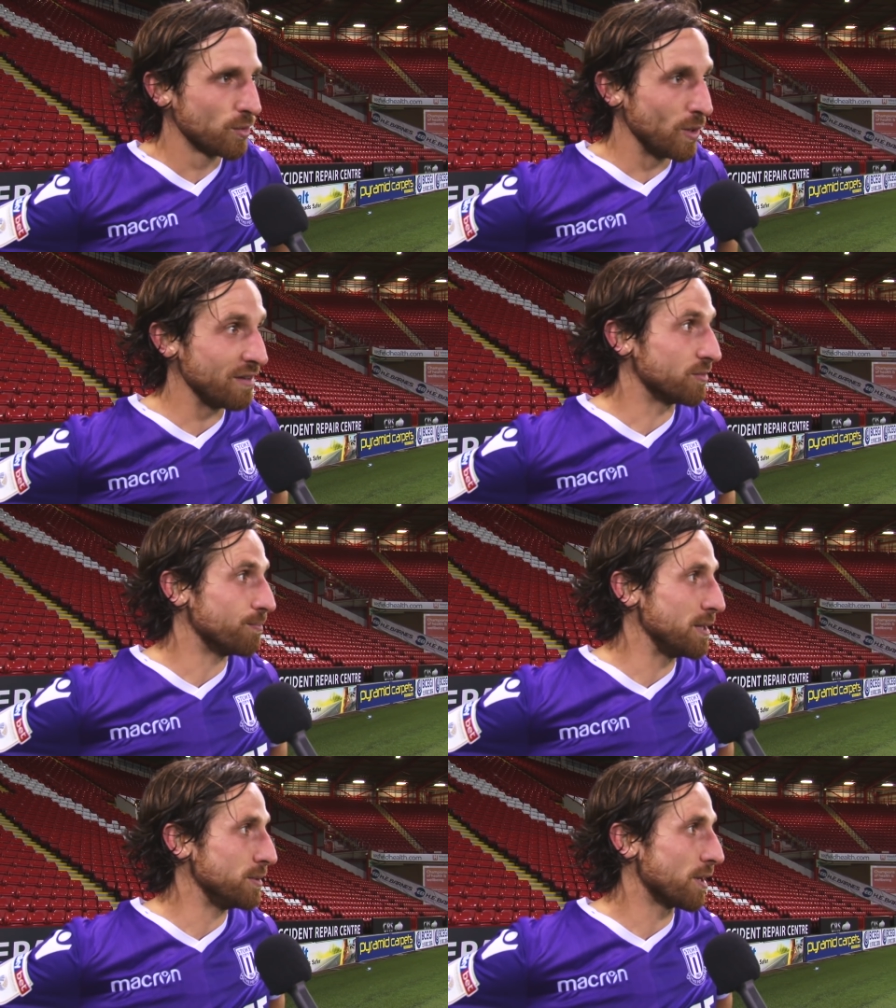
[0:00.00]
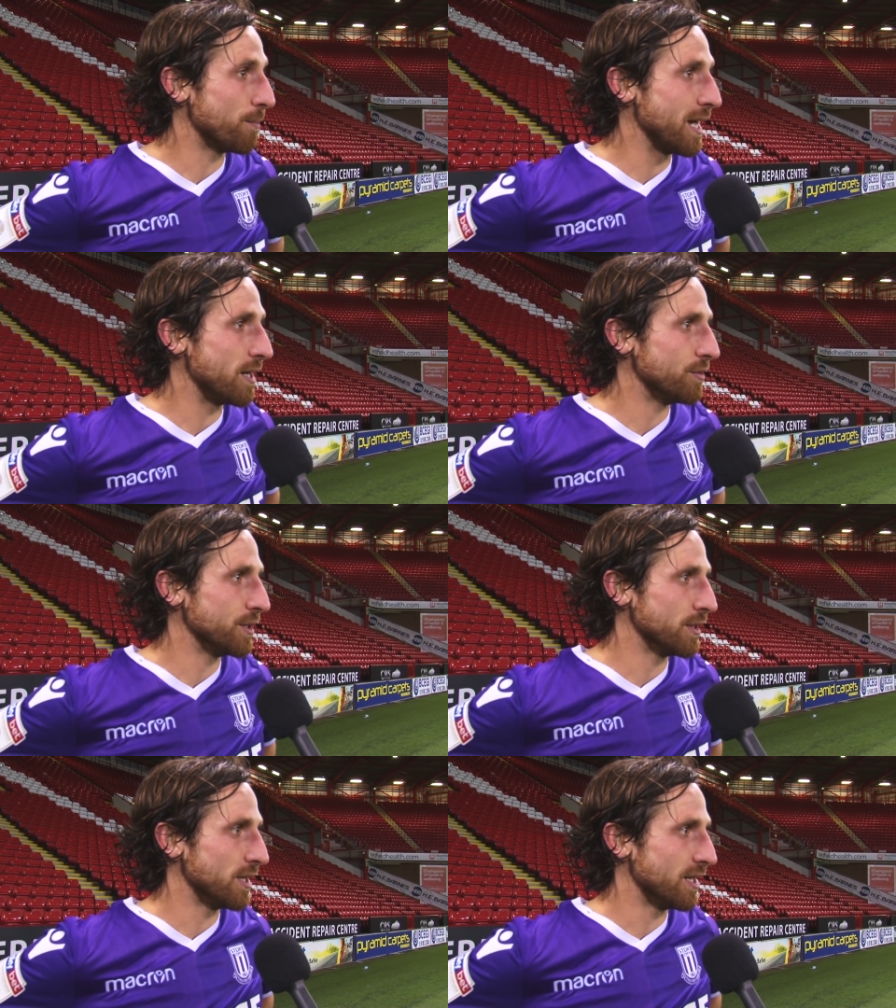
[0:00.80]
We haven't maybe done better
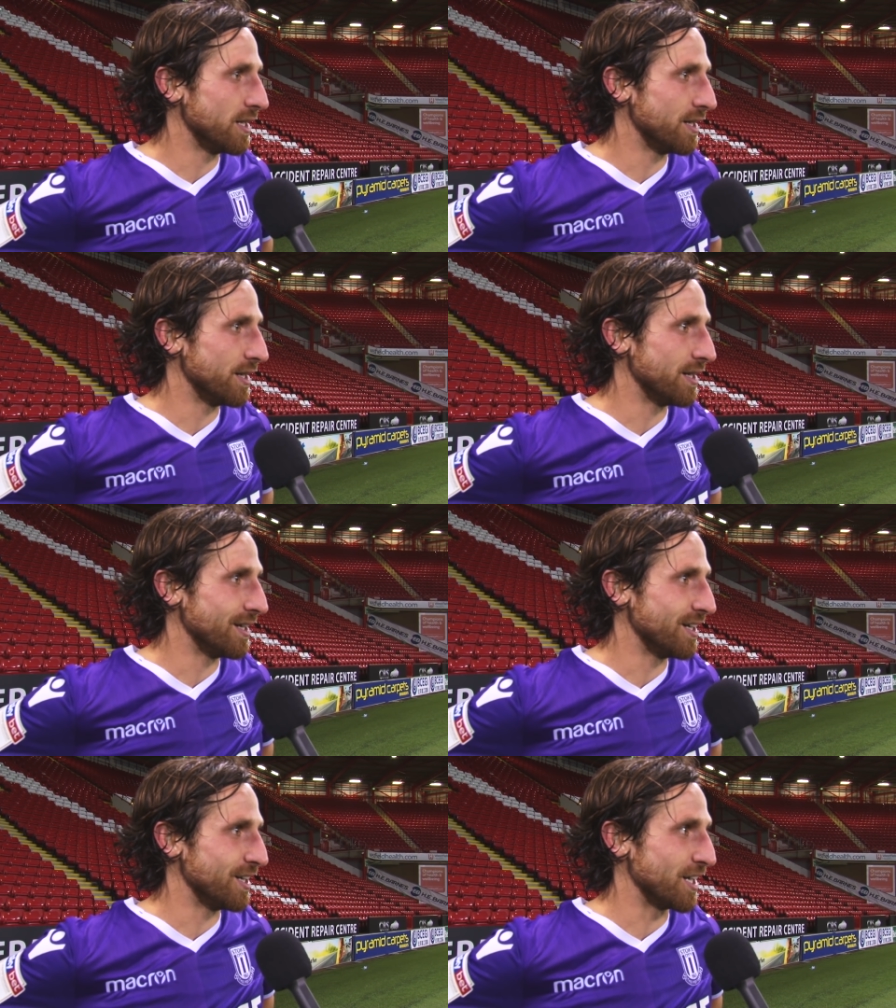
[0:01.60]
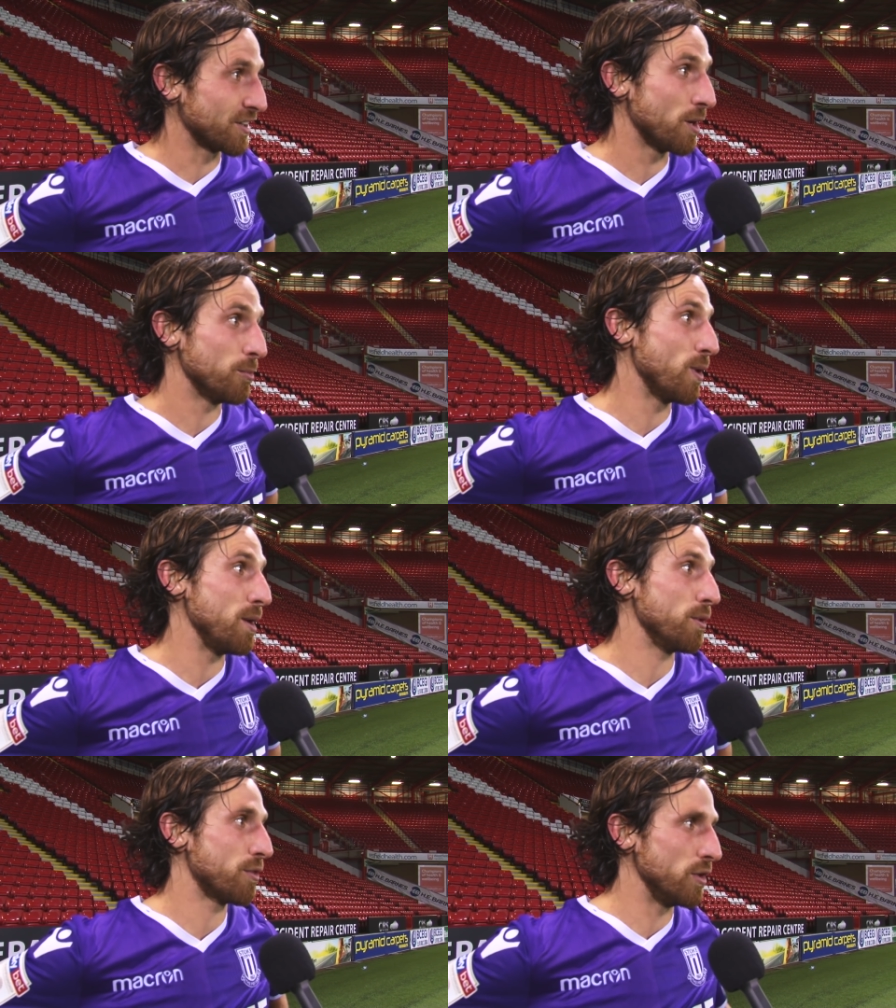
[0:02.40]
and and come
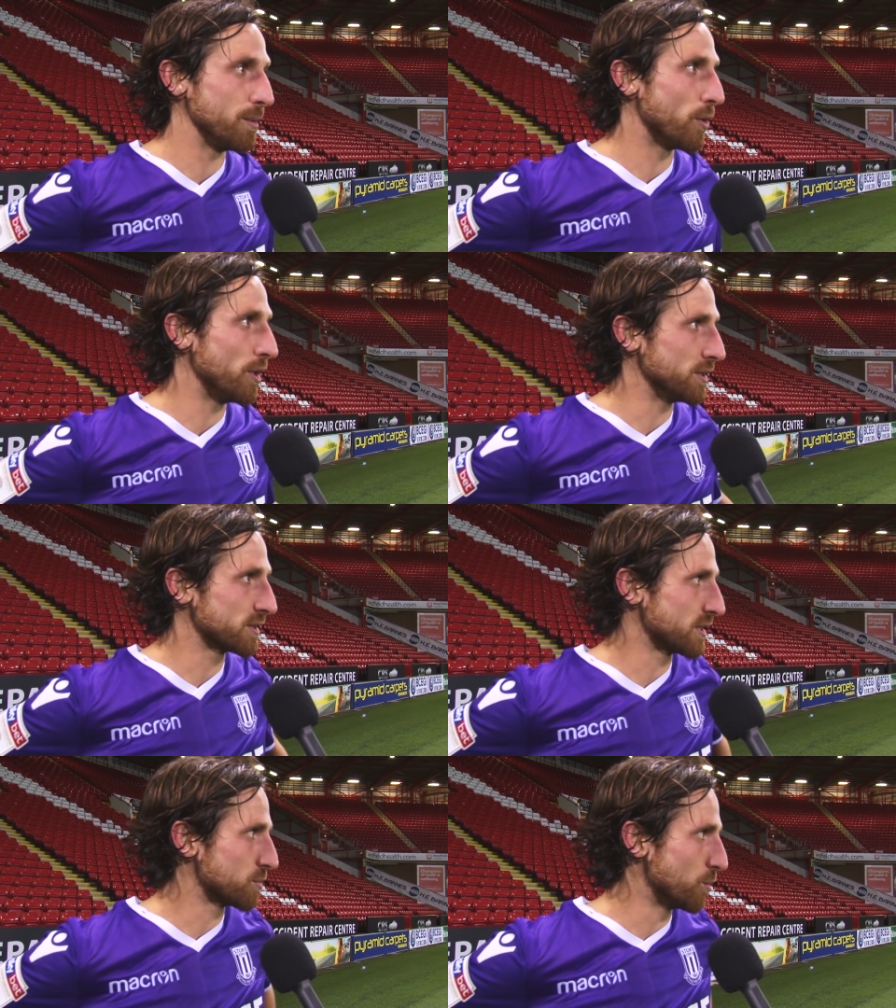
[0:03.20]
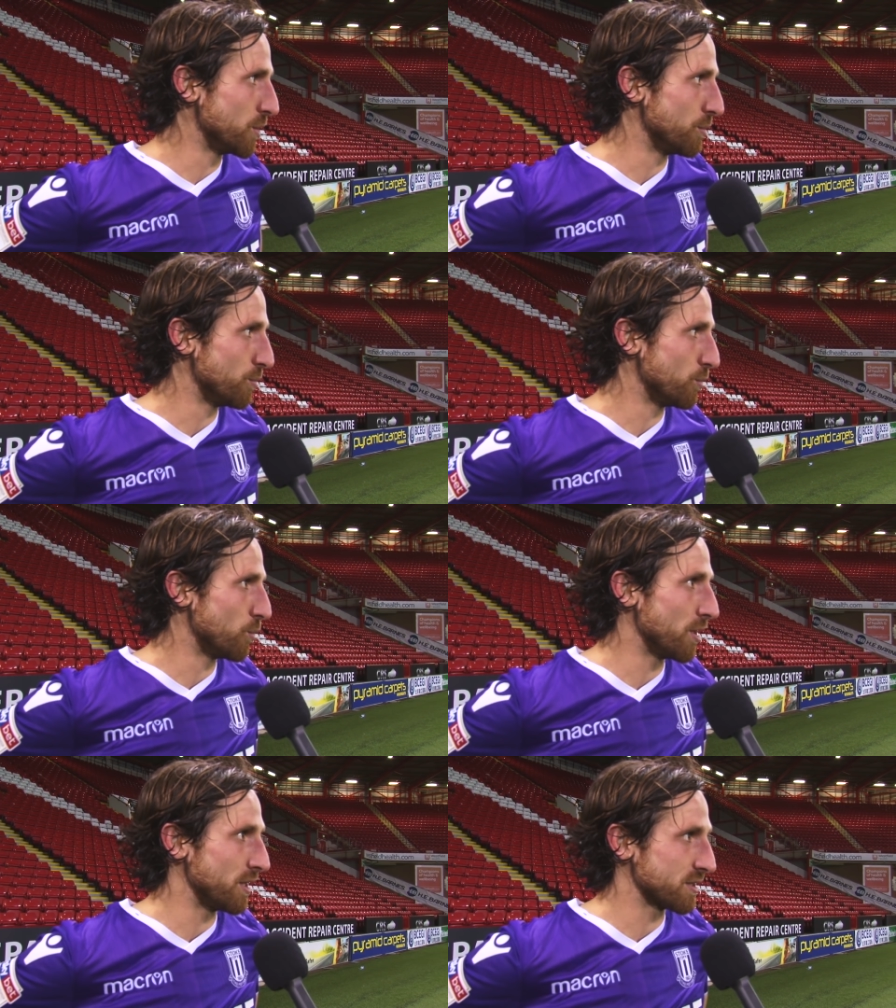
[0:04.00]
away with three points. That's what we
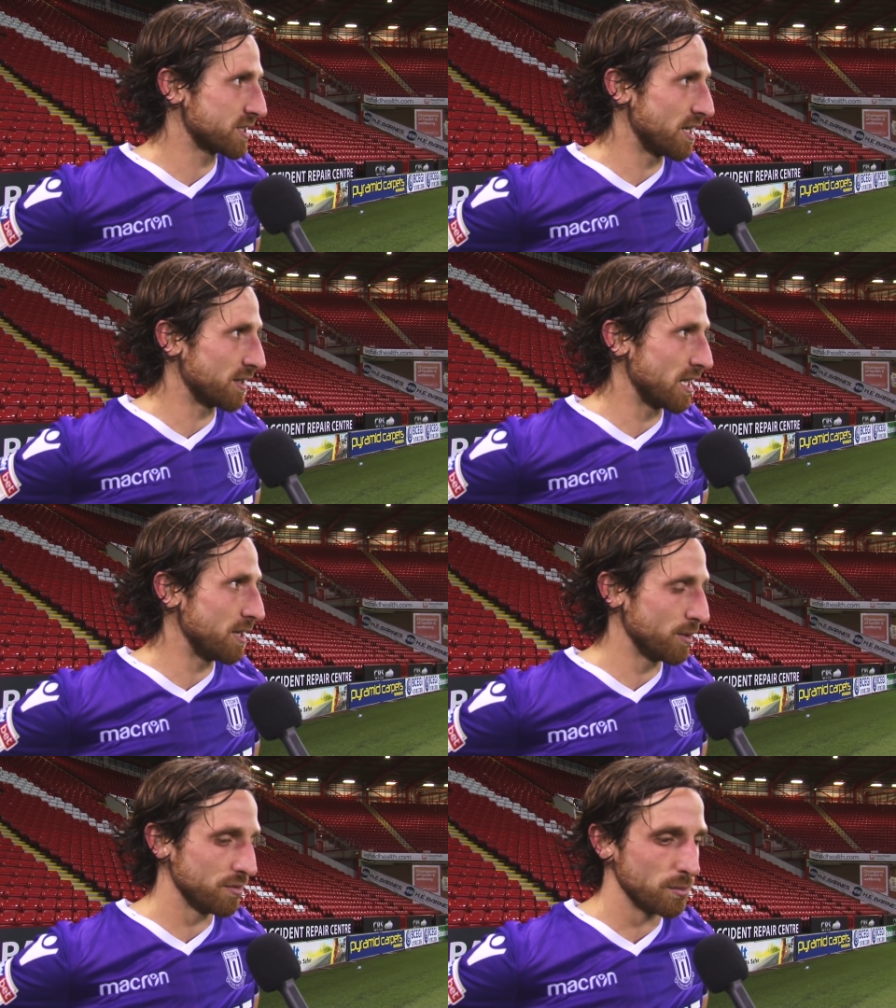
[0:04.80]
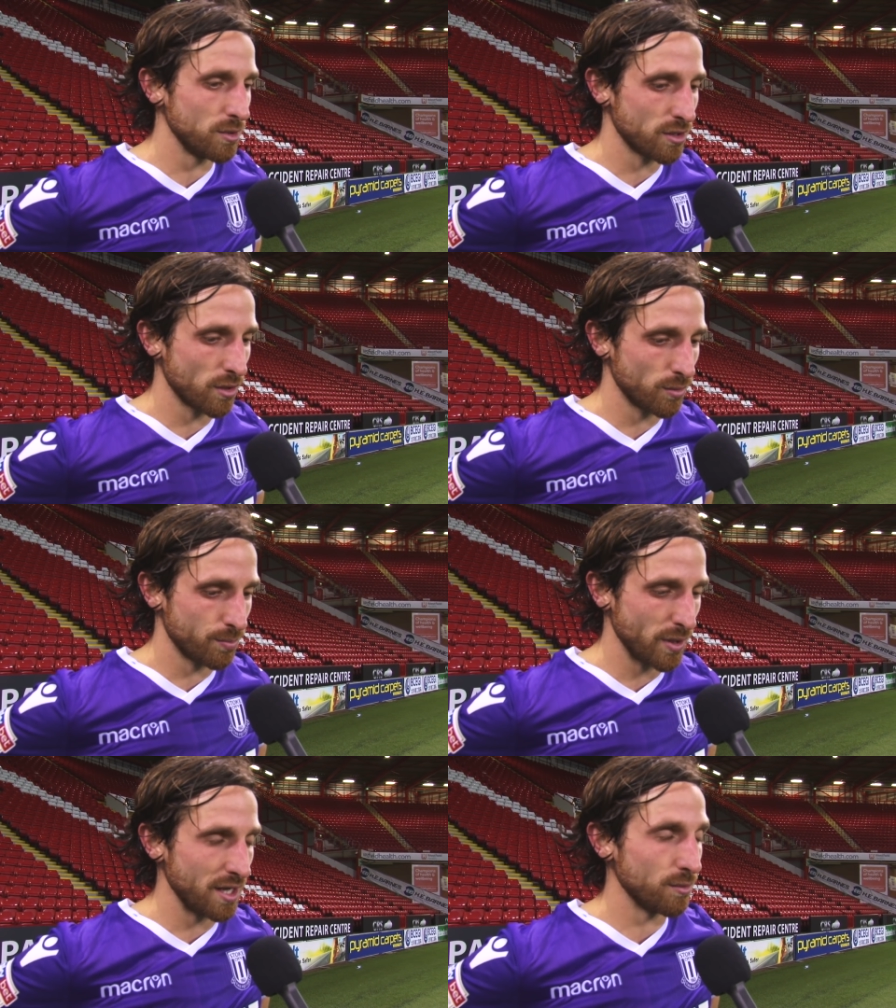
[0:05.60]
wanted at the start of the game. But I think when you go
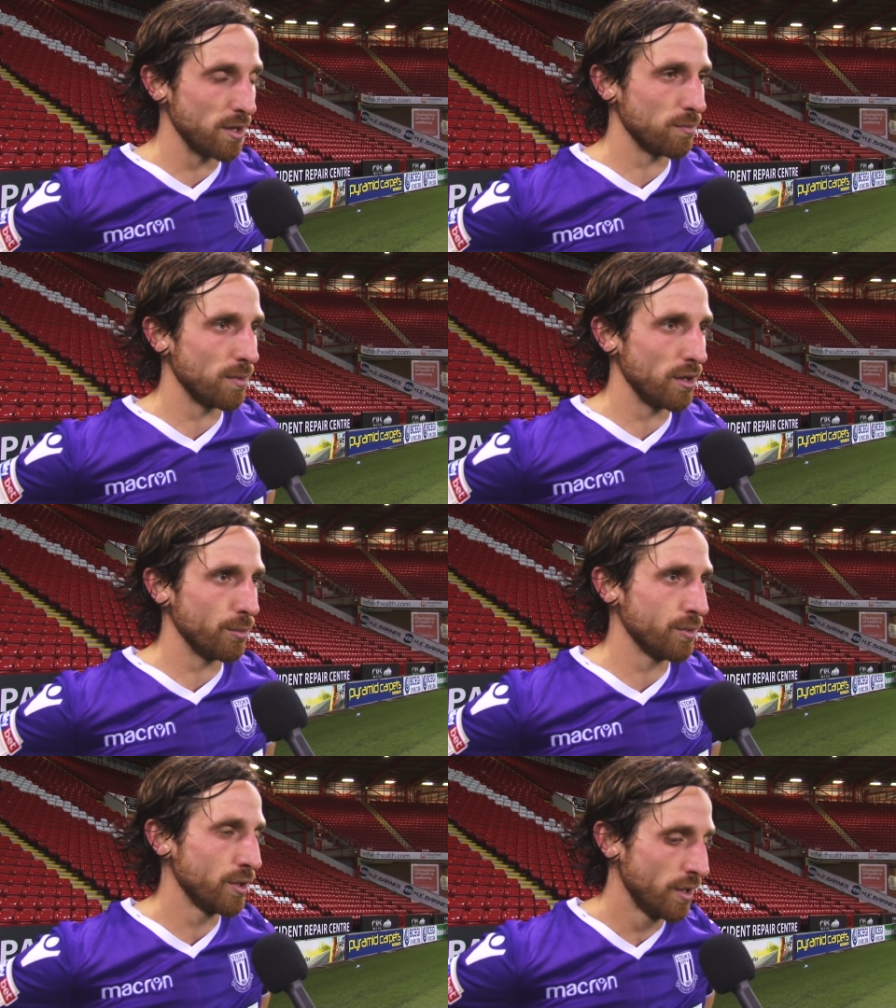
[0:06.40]
behind away from home,